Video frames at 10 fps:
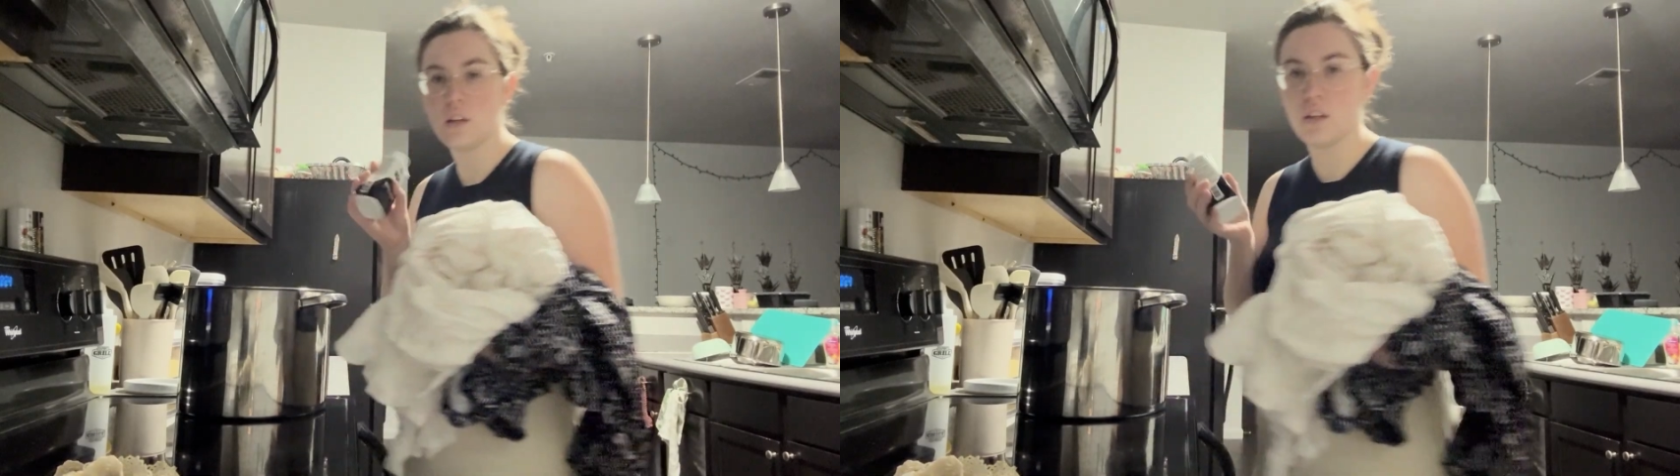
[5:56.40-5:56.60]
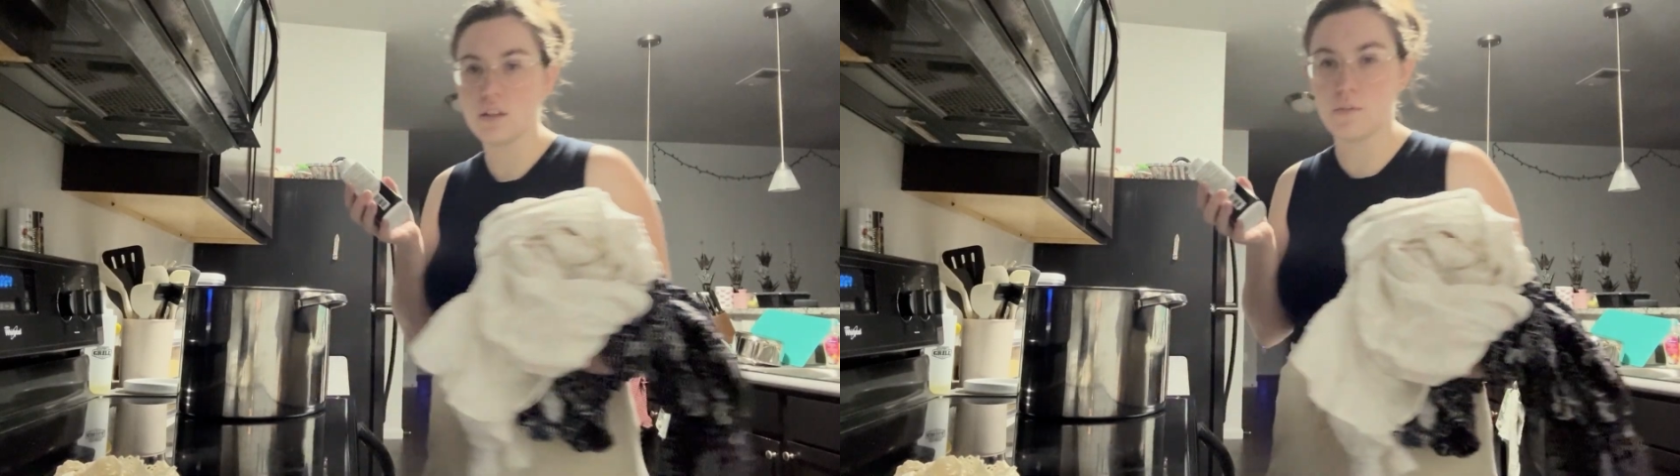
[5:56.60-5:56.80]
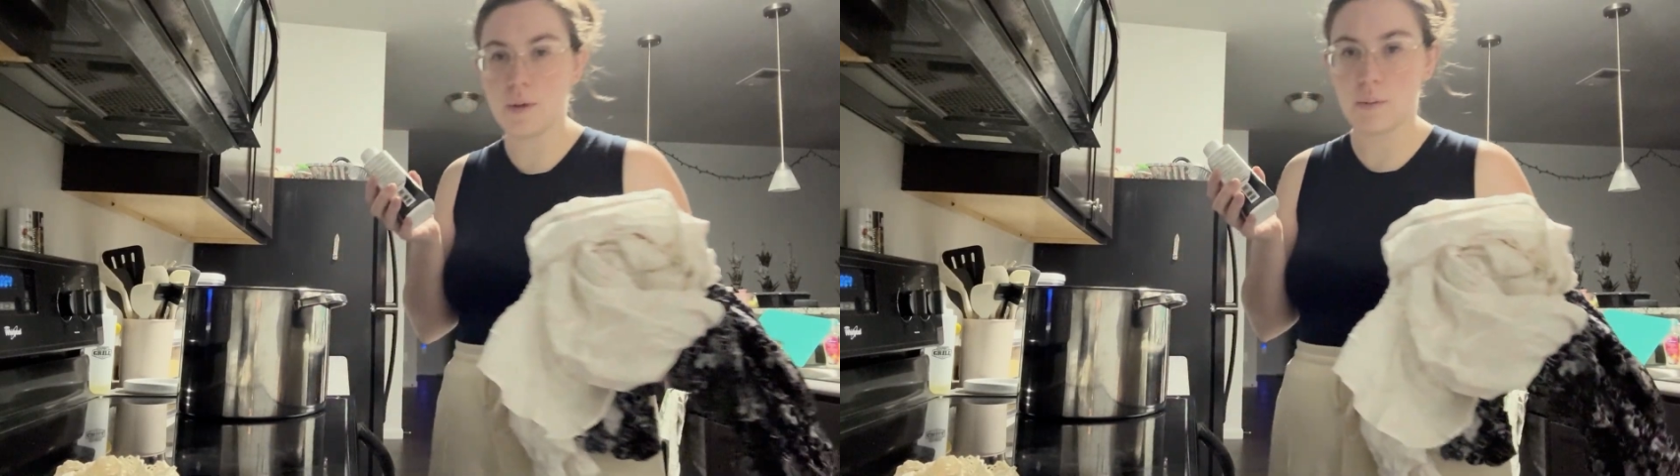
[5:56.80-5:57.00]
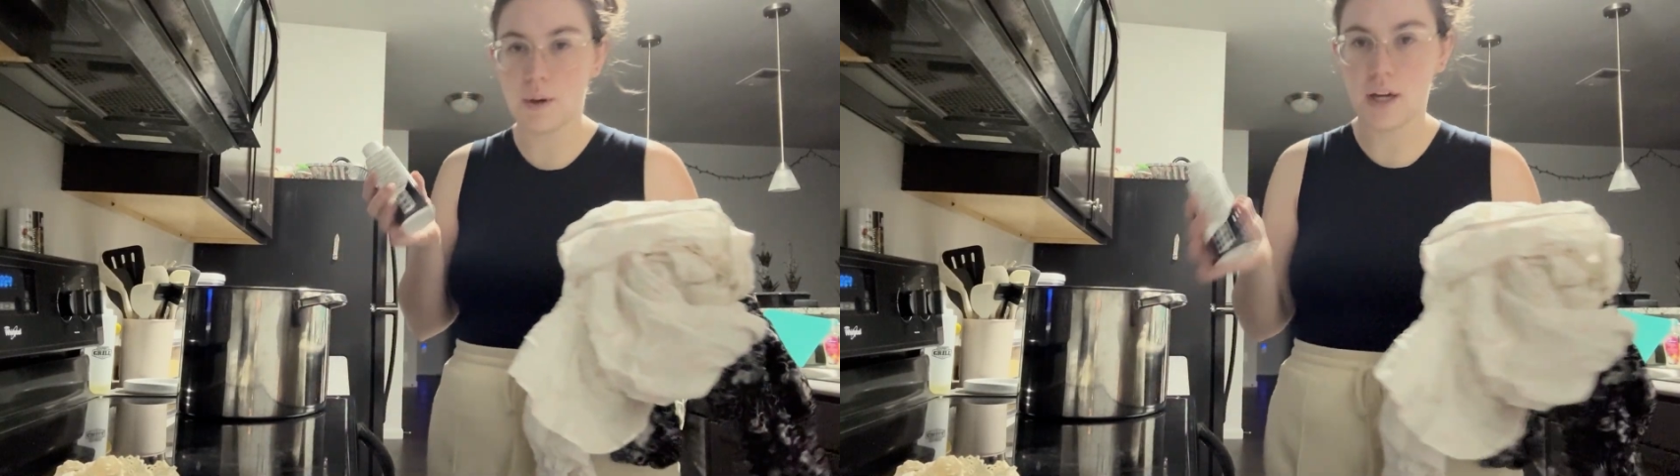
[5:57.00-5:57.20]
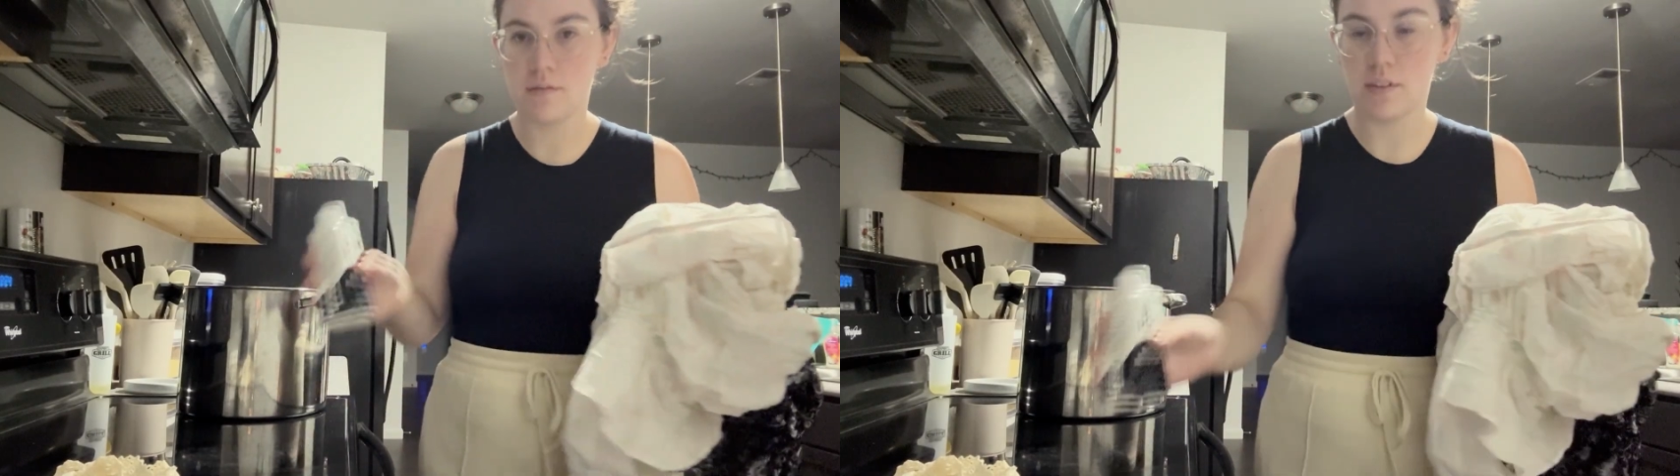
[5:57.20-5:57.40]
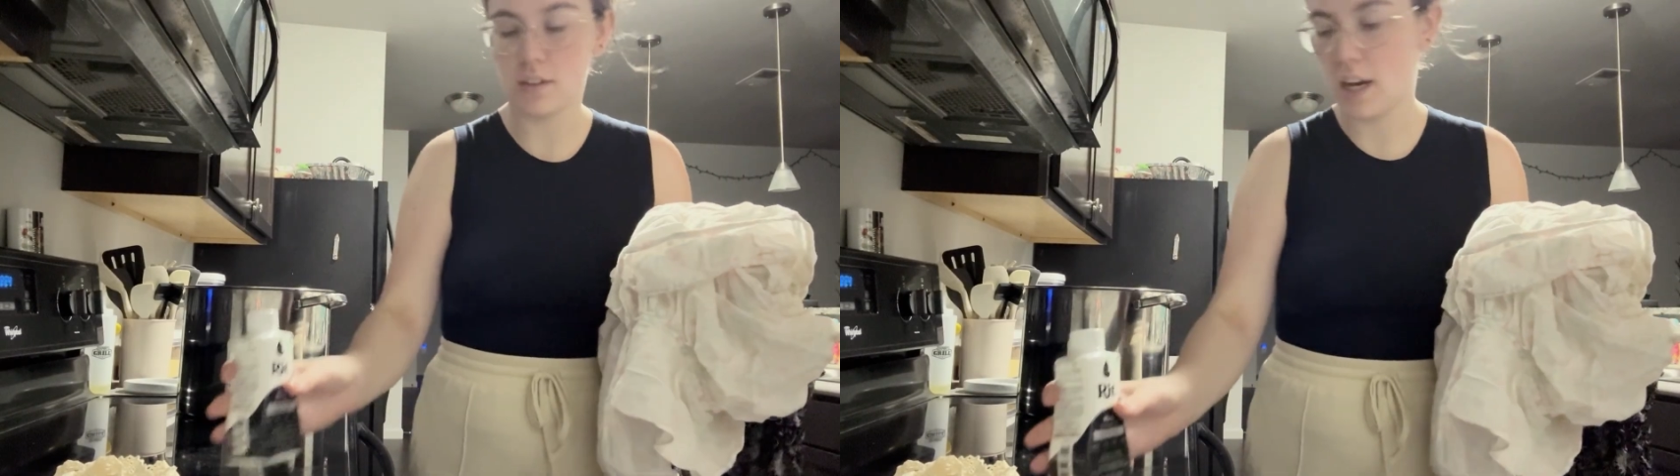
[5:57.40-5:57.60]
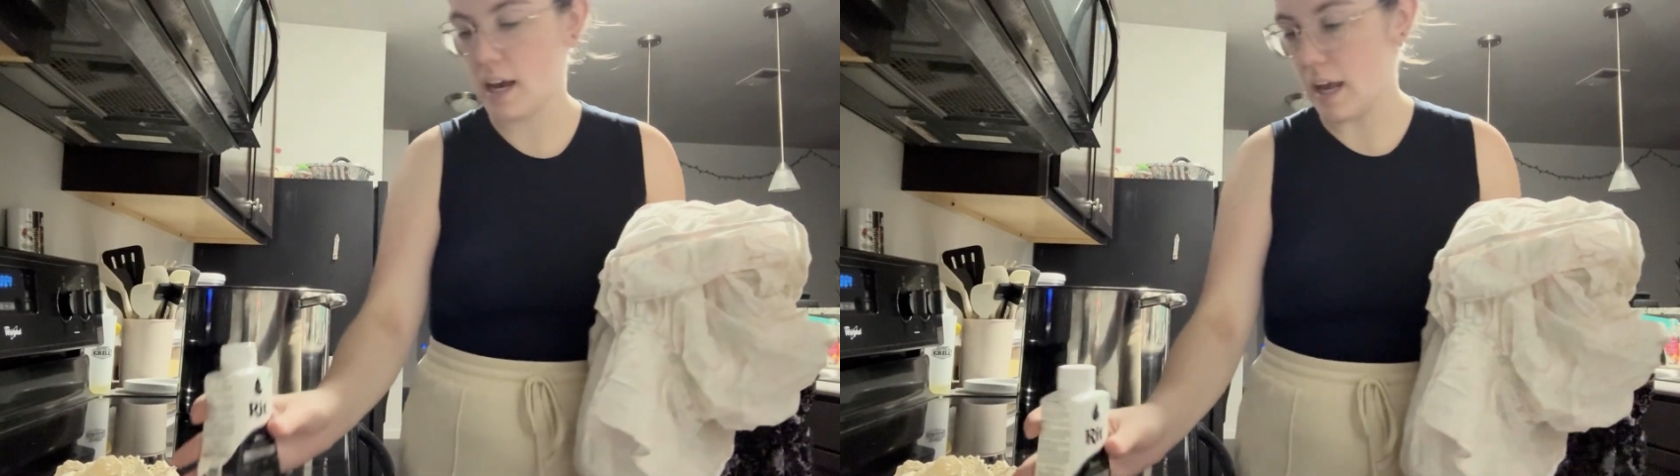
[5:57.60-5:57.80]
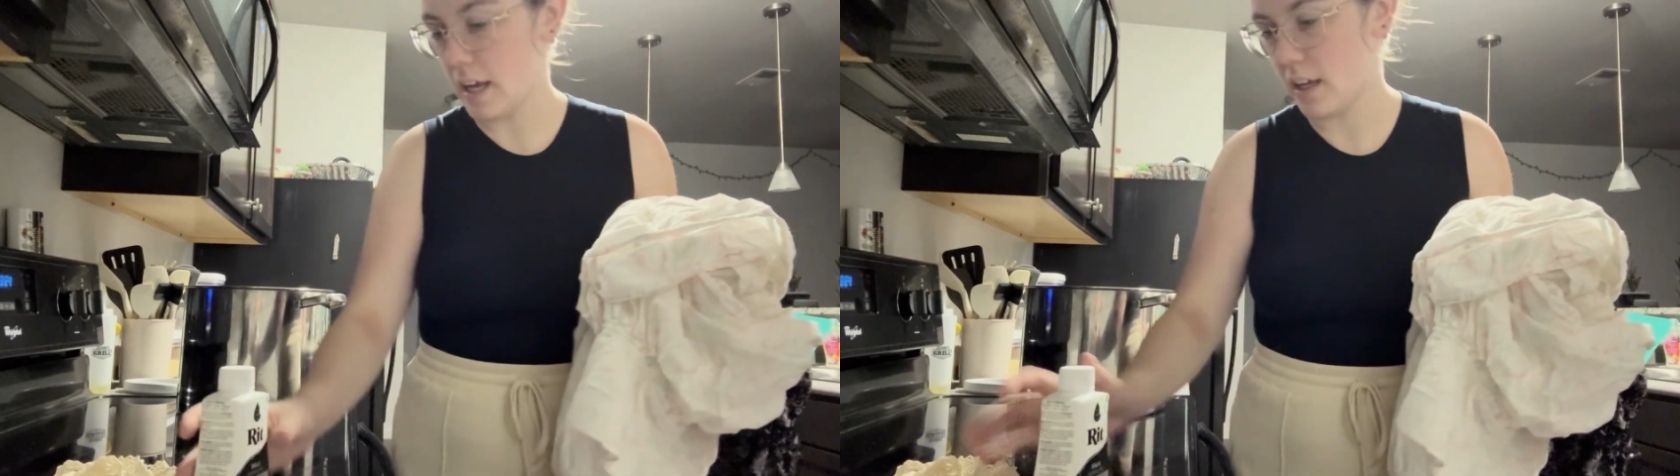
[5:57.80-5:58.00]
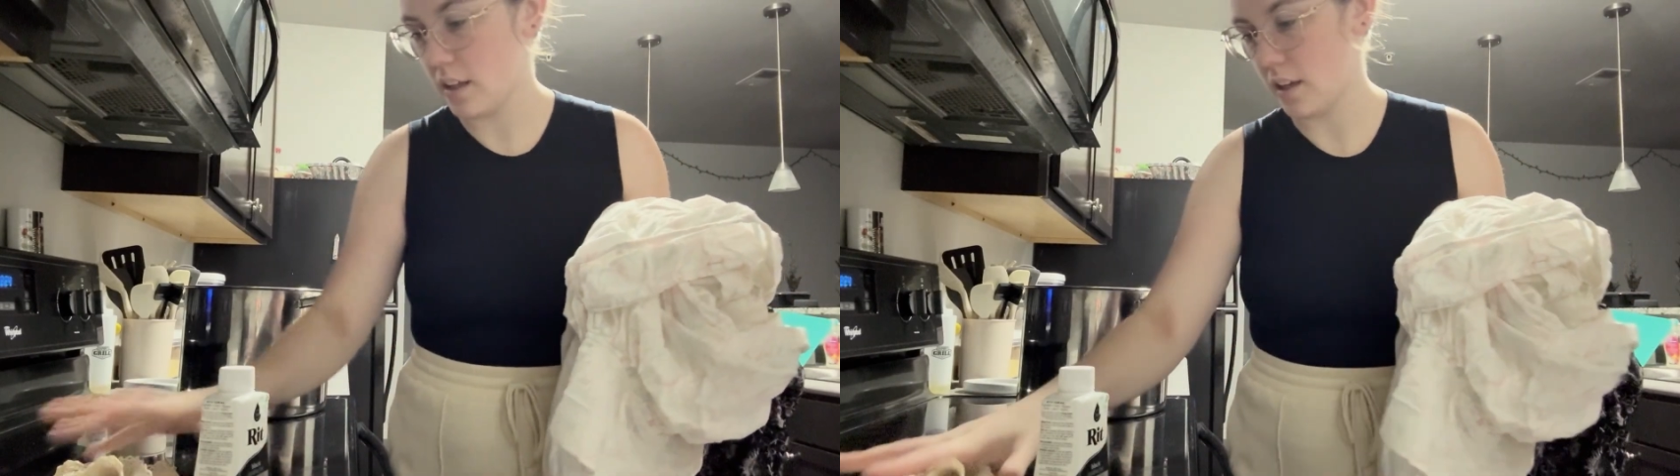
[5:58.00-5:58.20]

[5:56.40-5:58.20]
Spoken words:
it's a big bottle of dye,